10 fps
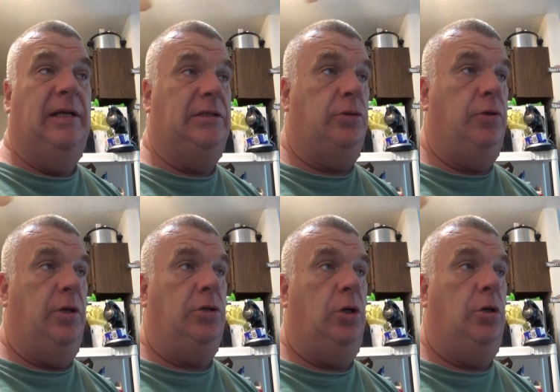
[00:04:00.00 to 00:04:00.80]
that the
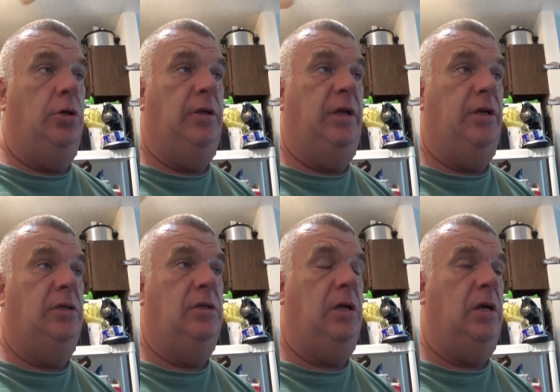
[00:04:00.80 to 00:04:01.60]
credit card
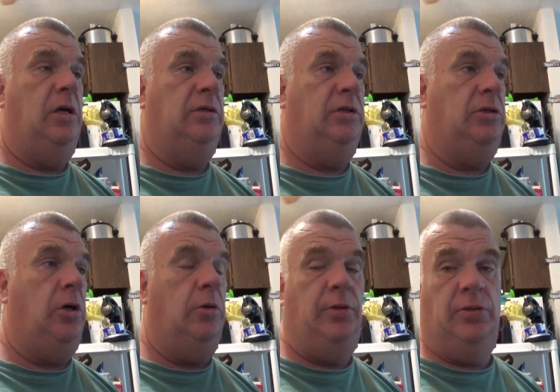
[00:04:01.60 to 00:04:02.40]
is, uh, the
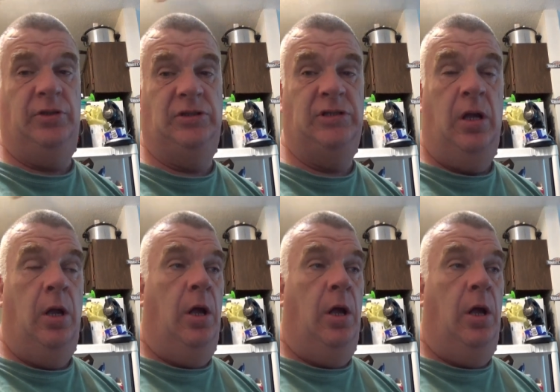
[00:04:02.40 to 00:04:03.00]
car rental is,